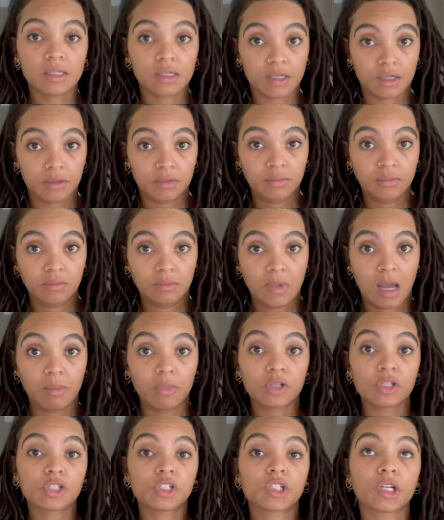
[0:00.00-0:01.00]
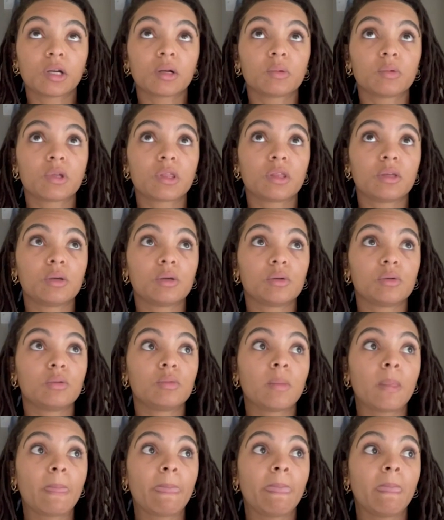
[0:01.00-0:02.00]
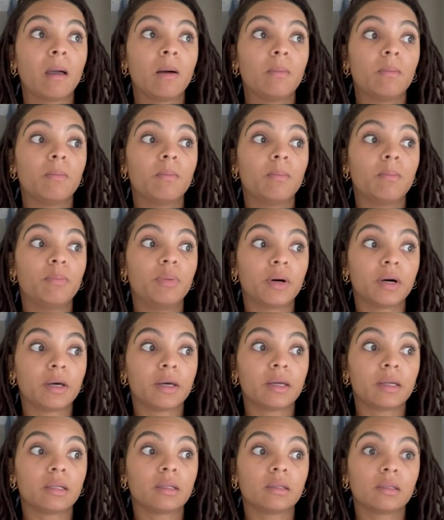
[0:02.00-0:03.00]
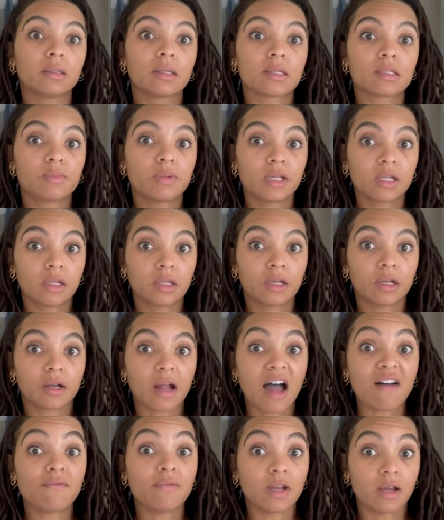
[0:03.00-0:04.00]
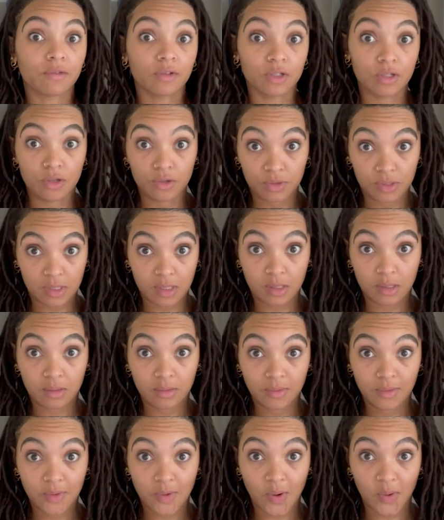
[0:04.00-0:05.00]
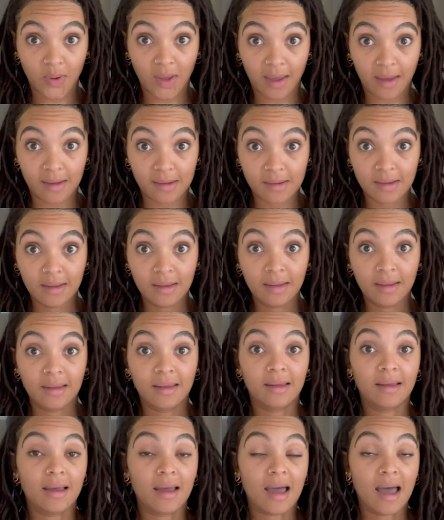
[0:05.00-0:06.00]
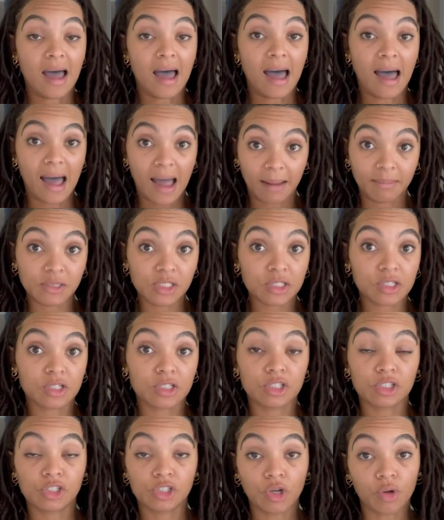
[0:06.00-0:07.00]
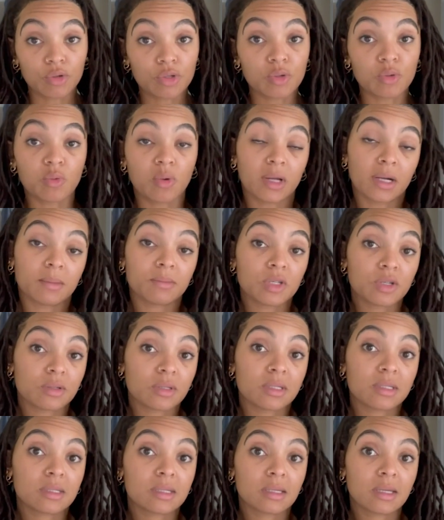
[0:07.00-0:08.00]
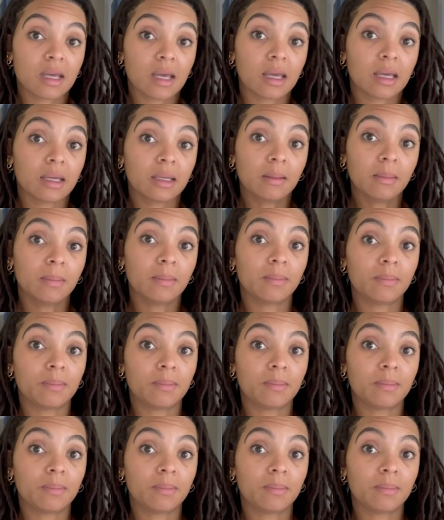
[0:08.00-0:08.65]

here, I'm gonna share it with you, but let's be clear, I've never used it, okay? I'm just gonna show you what I'm using today